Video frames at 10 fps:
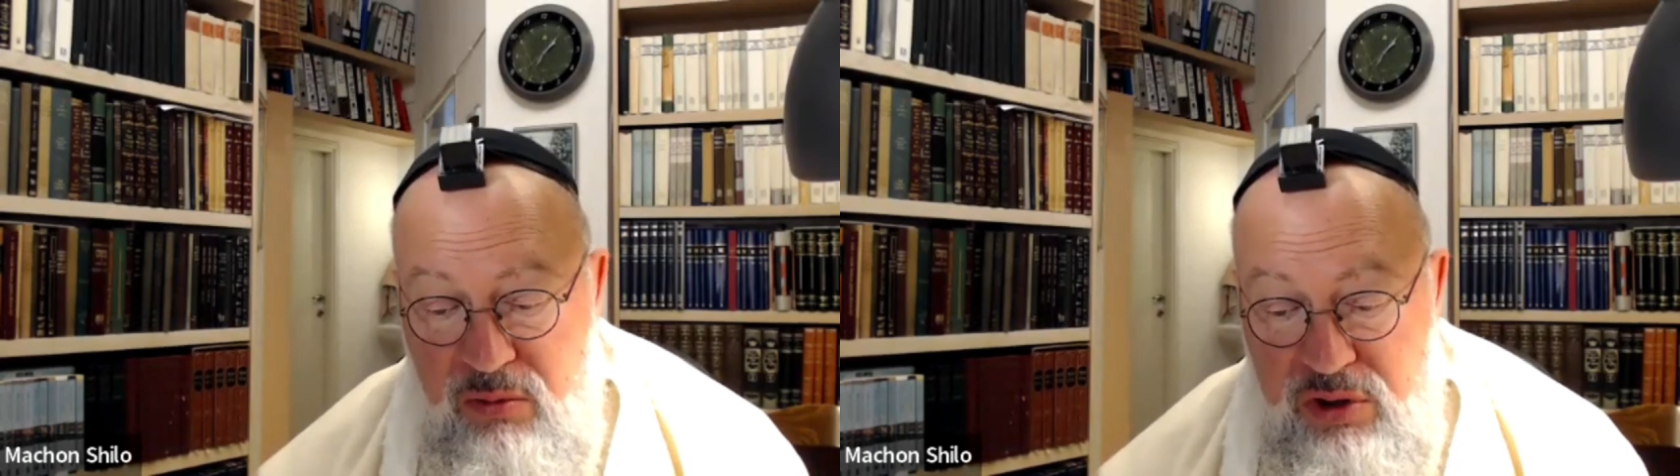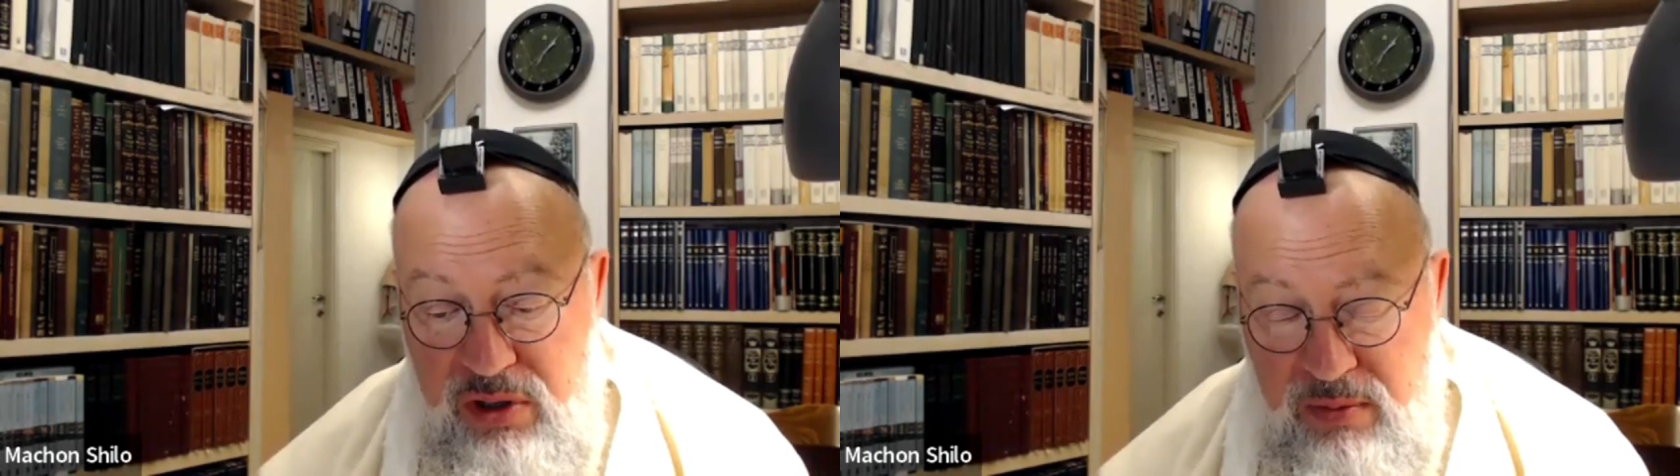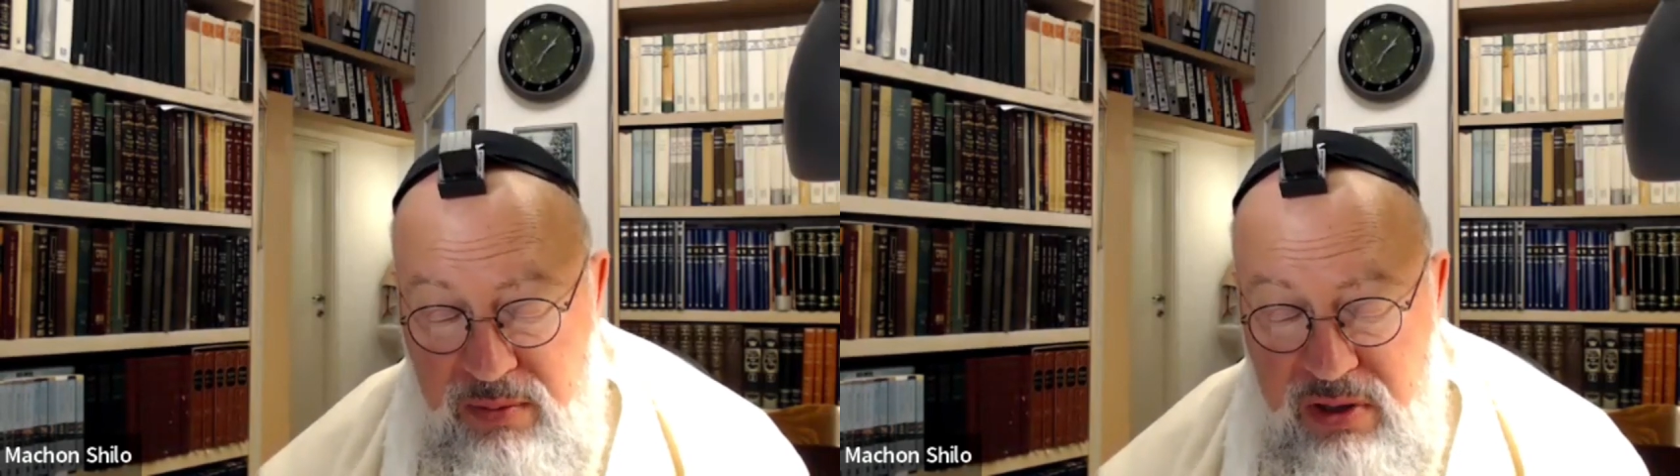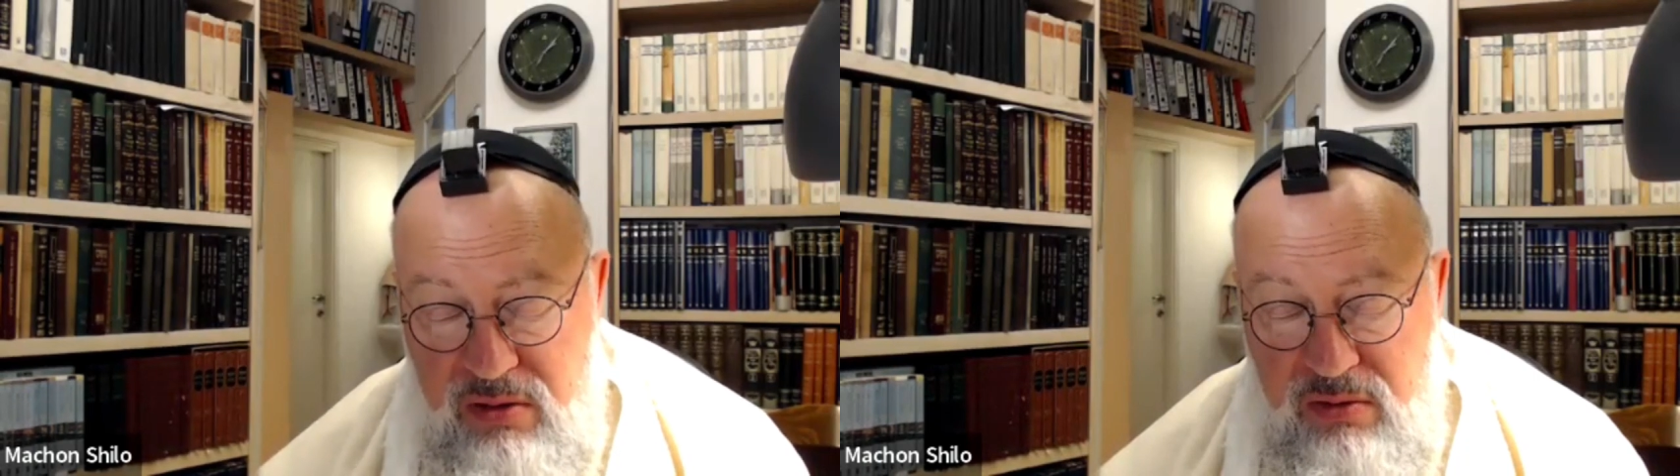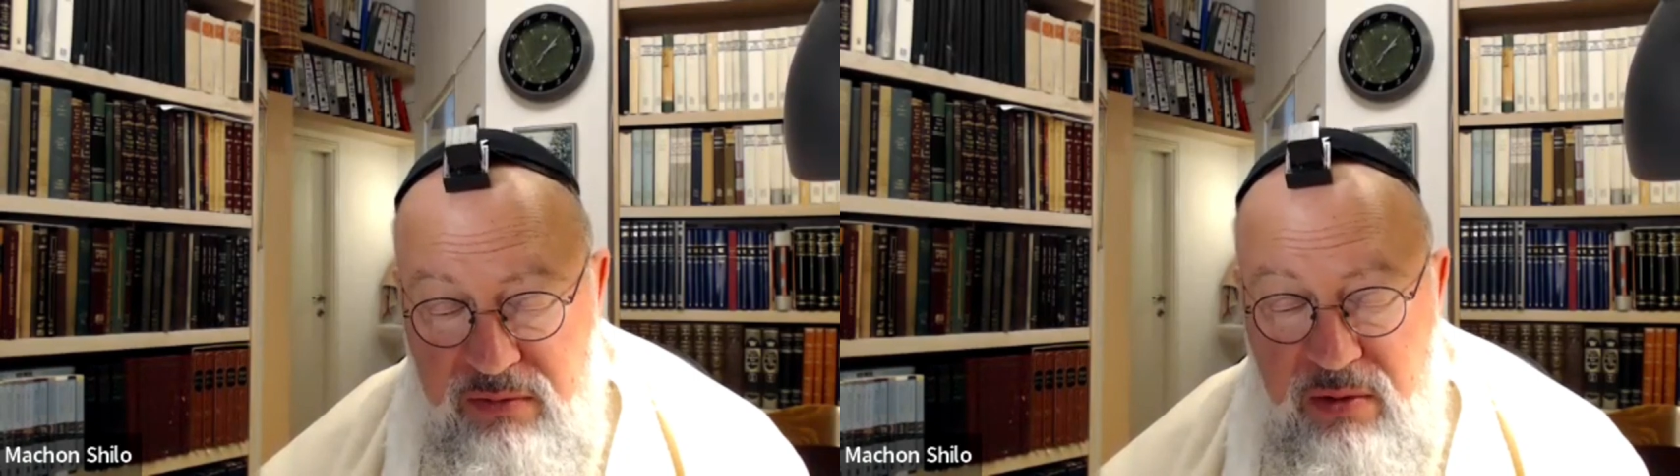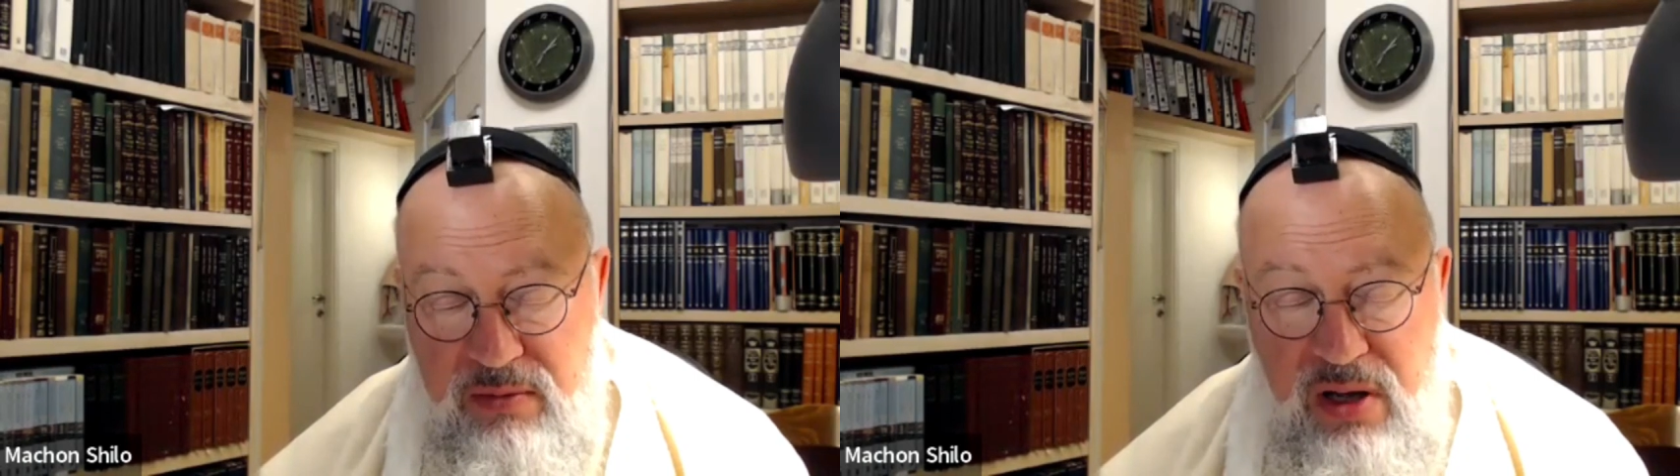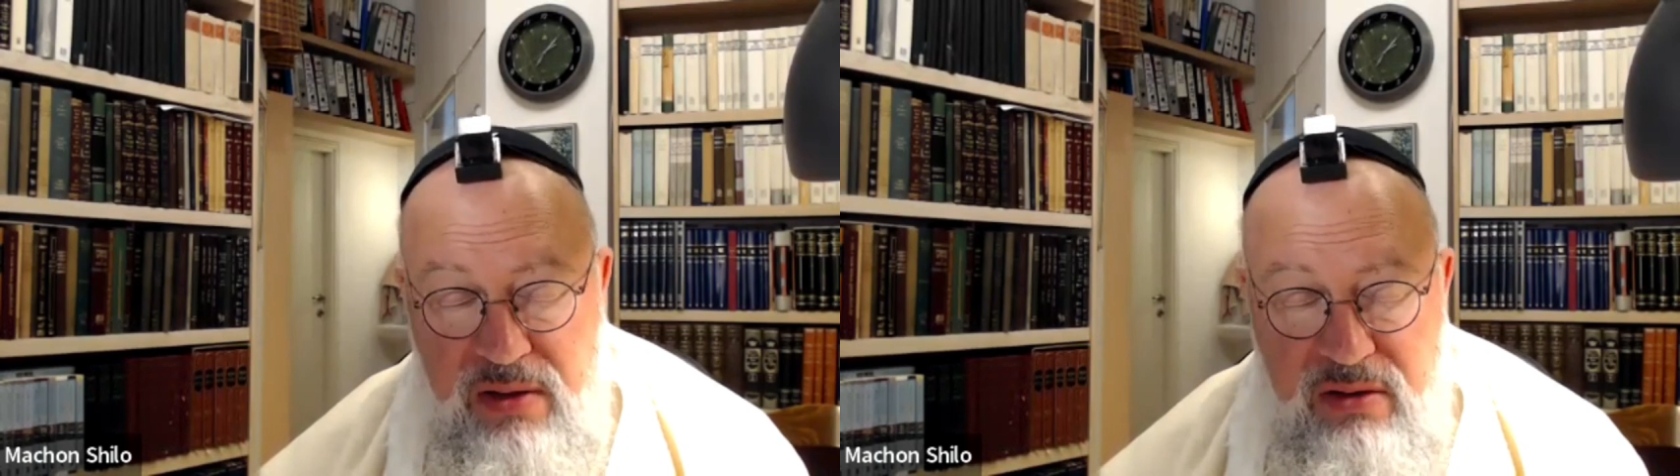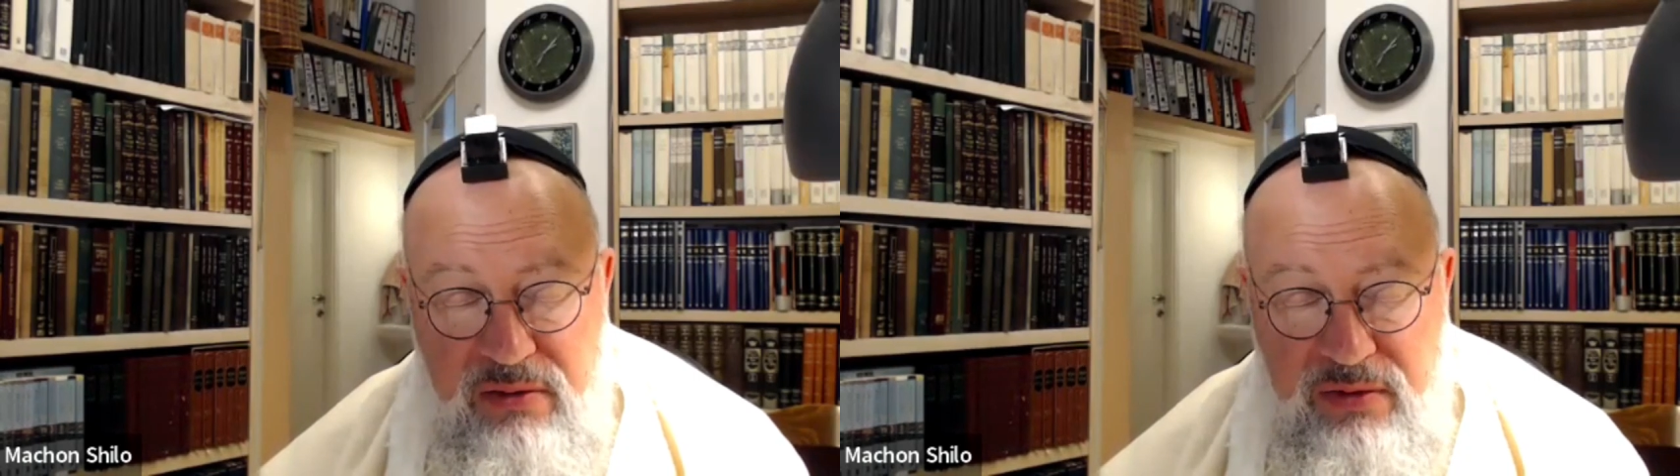Moshe Rabbeinu, from
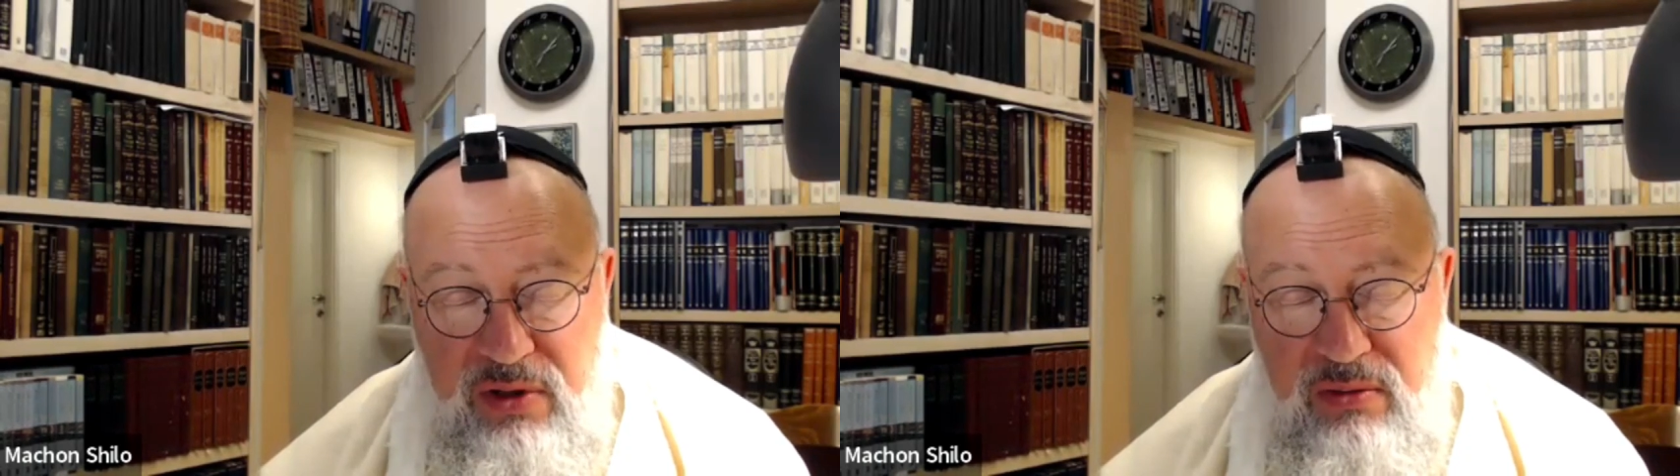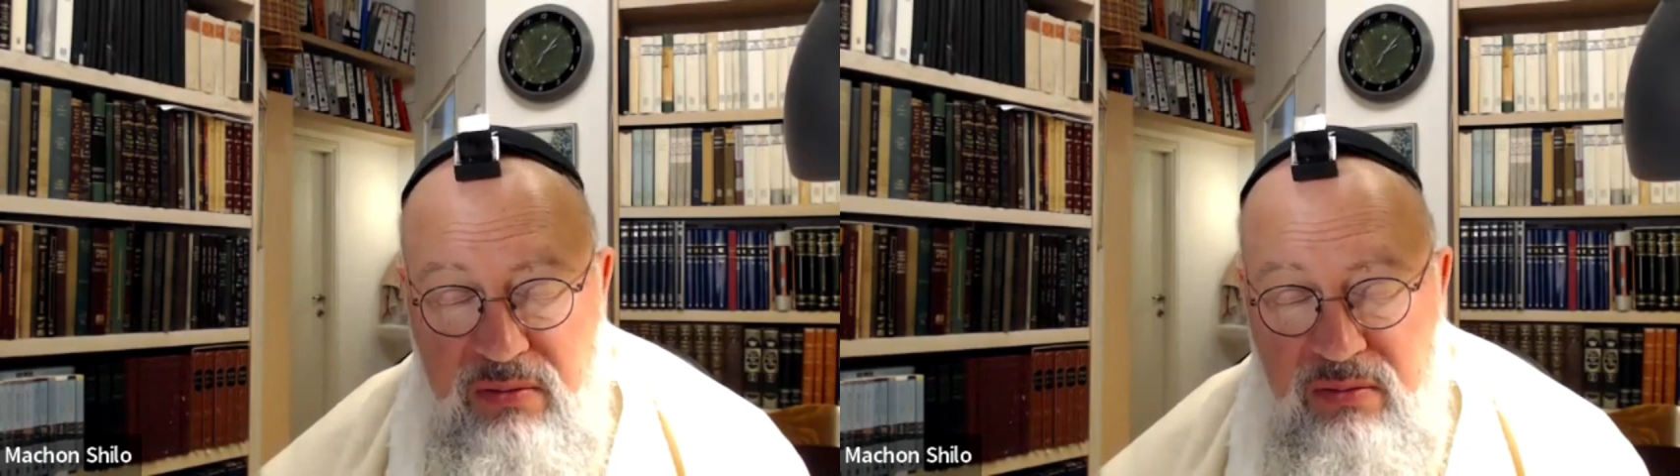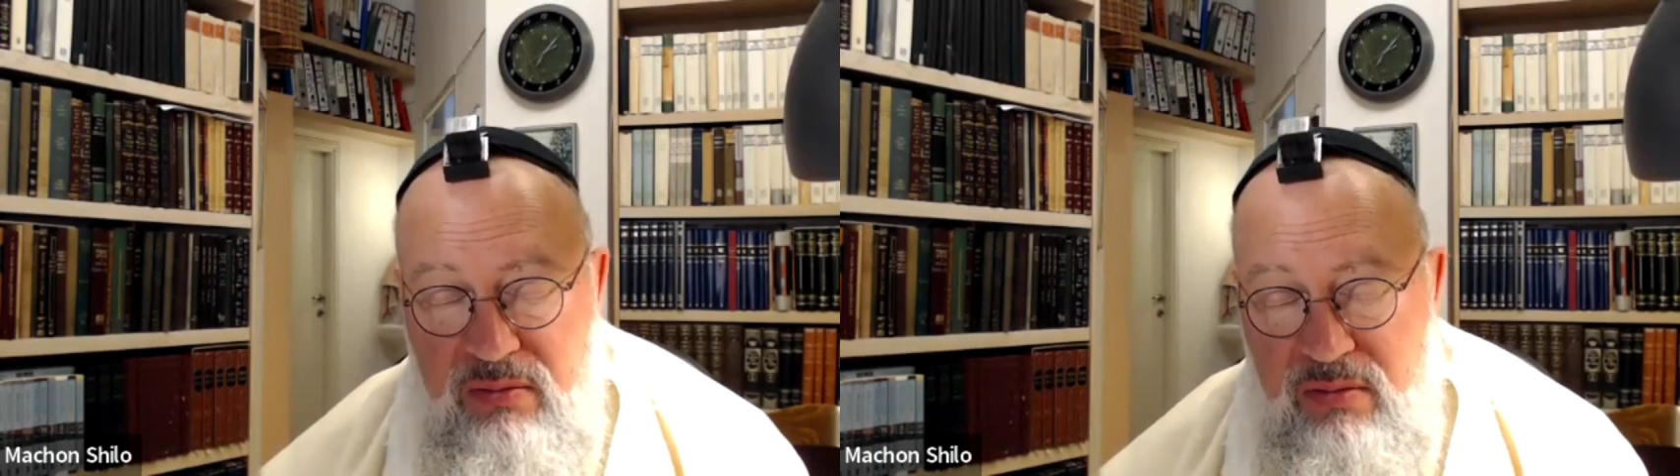other Nevi'im,